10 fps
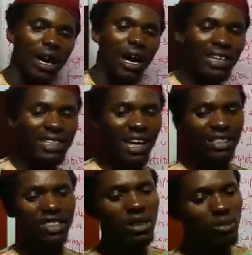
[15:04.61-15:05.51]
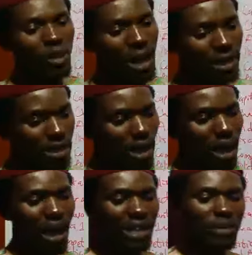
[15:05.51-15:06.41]
At the extreme right
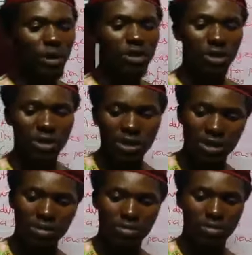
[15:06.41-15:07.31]
are the bourgeoisie,